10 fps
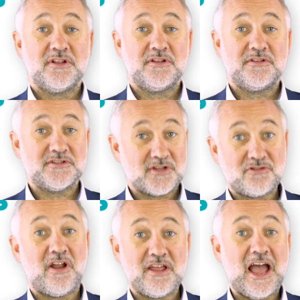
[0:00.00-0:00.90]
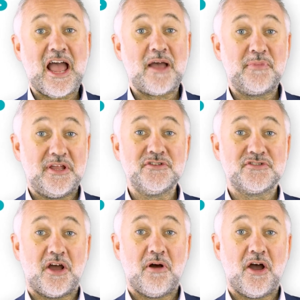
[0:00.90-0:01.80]
There's a great app in
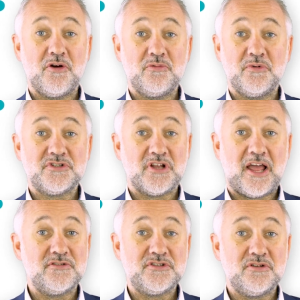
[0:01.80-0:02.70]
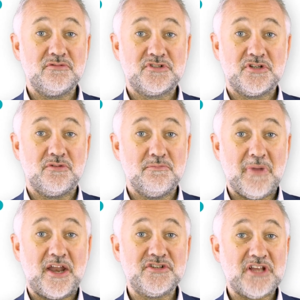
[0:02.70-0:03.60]
Zoho which allows you to
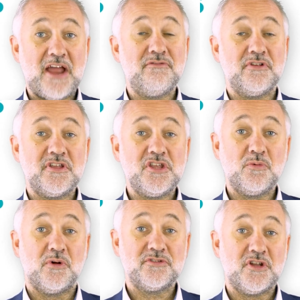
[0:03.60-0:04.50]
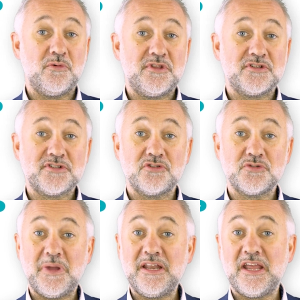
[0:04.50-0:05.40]
manage everything you want to do with your
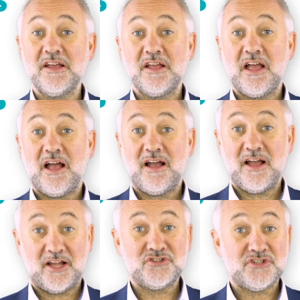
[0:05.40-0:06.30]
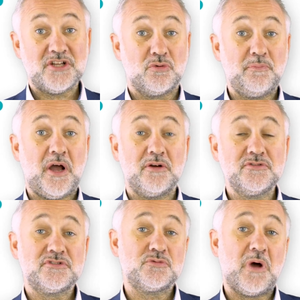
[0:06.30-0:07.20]
social media and schedule
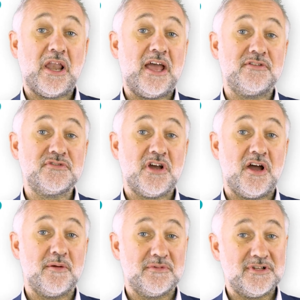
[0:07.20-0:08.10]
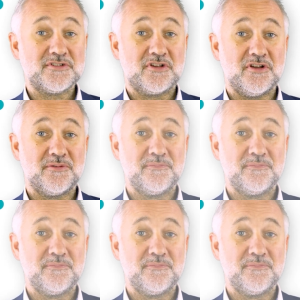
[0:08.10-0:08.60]
posts well ahead of time. That's good.